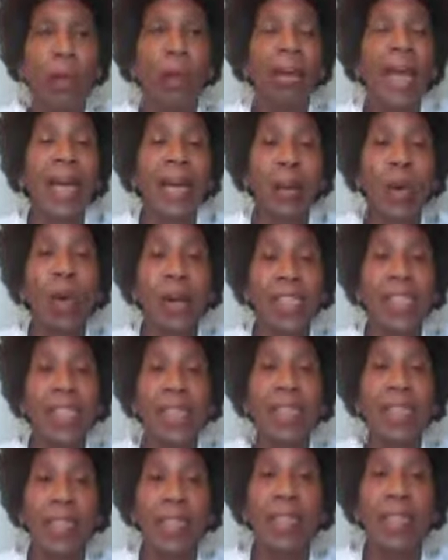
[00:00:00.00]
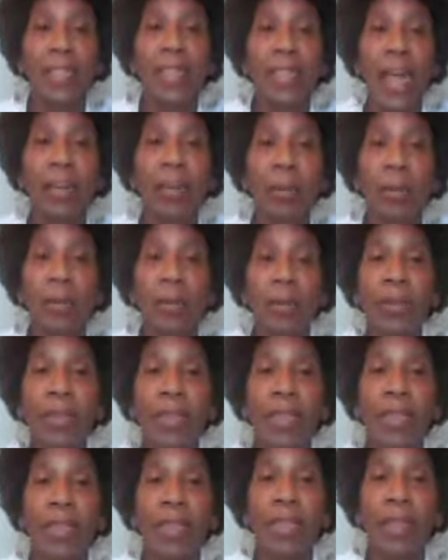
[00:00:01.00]
but Black Arts in that
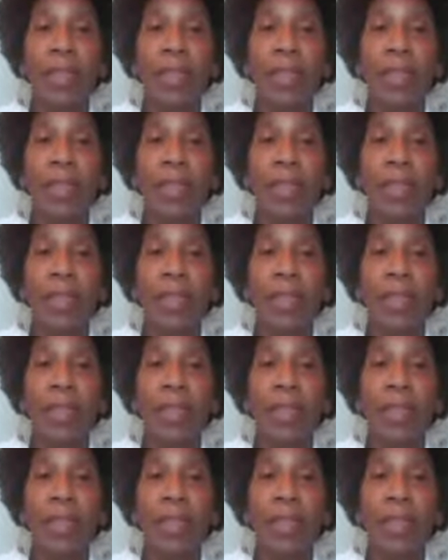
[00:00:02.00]
community.